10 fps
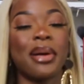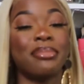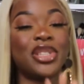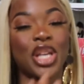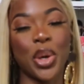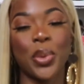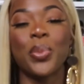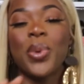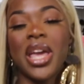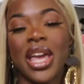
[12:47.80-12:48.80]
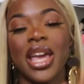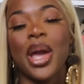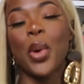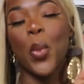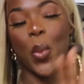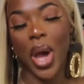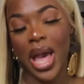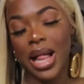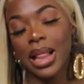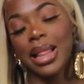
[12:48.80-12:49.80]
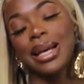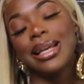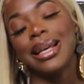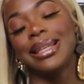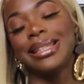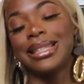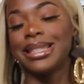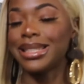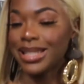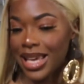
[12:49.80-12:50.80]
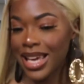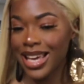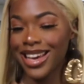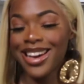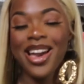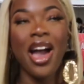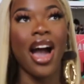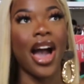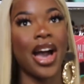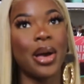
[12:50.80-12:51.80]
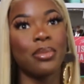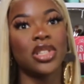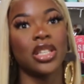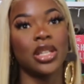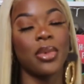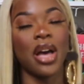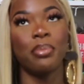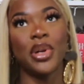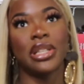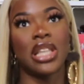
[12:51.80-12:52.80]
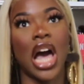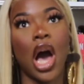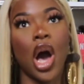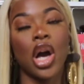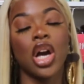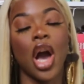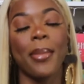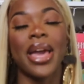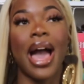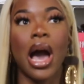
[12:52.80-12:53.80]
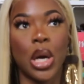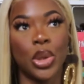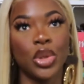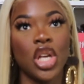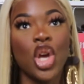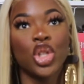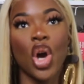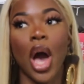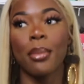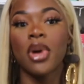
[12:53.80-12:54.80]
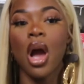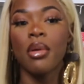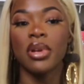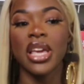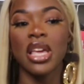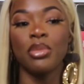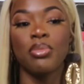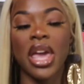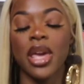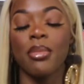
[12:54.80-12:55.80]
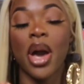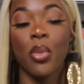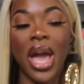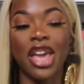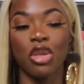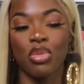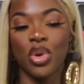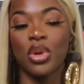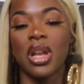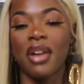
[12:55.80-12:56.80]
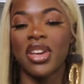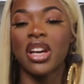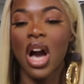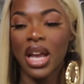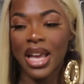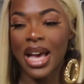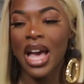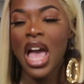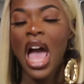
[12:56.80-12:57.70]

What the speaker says: So we will see. So some books that are coming out. So I'm currently making my way through Love in Colour,